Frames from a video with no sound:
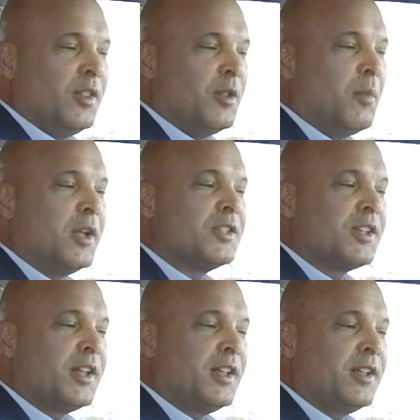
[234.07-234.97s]
the mud
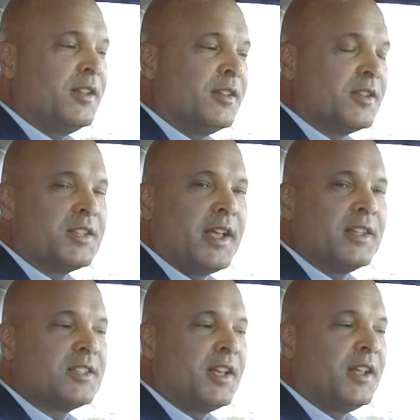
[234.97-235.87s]
setting, the
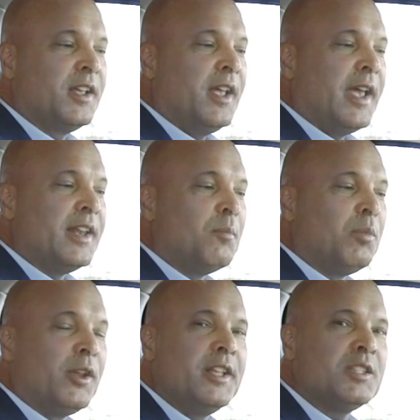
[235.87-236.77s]
sand setting, and it
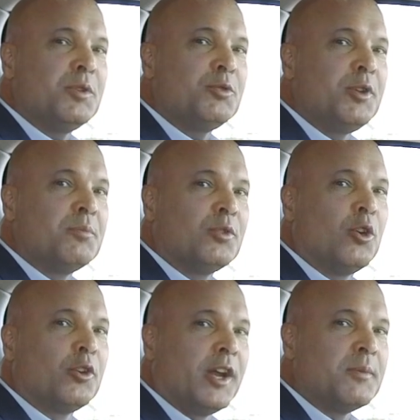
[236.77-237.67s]
blends between
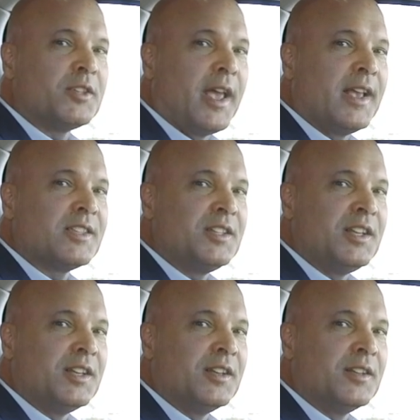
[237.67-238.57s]
programs as
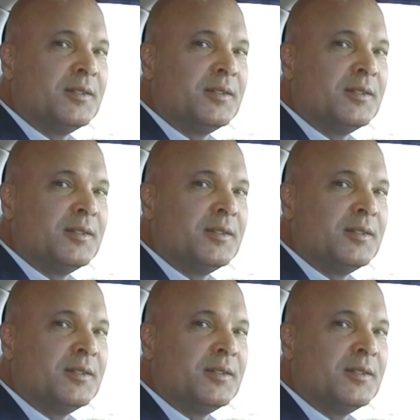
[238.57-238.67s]
needed.